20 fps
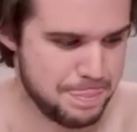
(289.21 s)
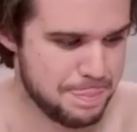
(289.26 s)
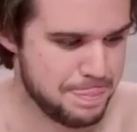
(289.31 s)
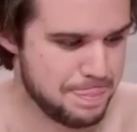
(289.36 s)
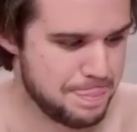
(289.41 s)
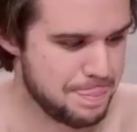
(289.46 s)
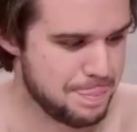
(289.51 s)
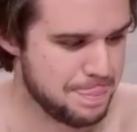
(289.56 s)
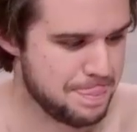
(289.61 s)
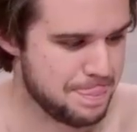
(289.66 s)

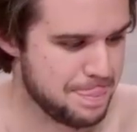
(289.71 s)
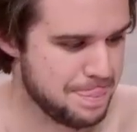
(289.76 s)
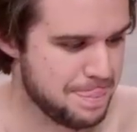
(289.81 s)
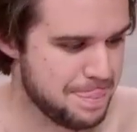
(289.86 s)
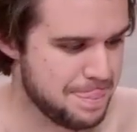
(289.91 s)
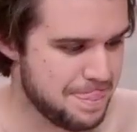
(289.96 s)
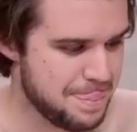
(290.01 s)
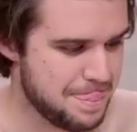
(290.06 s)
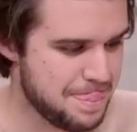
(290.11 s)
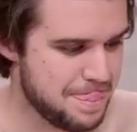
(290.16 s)

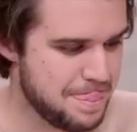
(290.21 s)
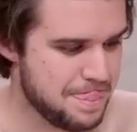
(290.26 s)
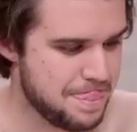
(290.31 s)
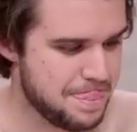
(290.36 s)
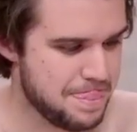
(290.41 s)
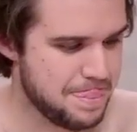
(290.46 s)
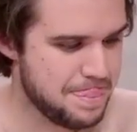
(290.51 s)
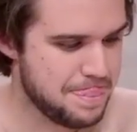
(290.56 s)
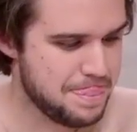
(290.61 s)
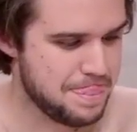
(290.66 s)

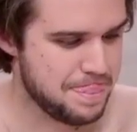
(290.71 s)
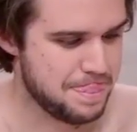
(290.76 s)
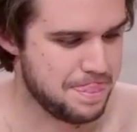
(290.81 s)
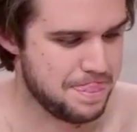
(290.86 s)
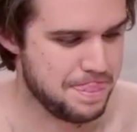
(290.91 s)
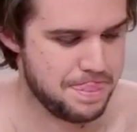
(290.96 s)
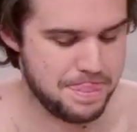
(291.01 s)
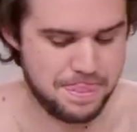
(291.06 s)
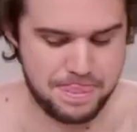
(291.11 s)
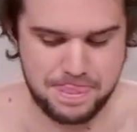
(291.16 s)

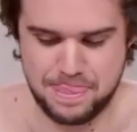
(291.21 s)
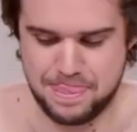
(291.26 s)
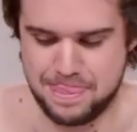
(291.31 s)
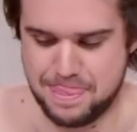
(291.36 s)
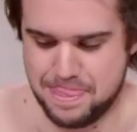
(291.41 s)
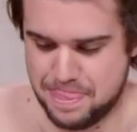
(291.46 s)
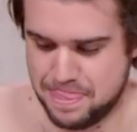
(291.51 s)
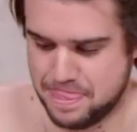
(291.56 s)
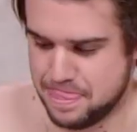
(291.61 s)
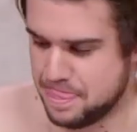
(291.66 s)

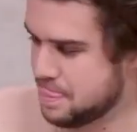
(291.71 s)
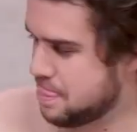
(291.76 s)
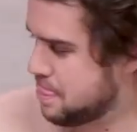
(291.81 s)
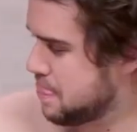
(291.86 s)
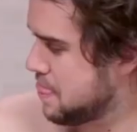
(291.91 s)
This person isn't speaking.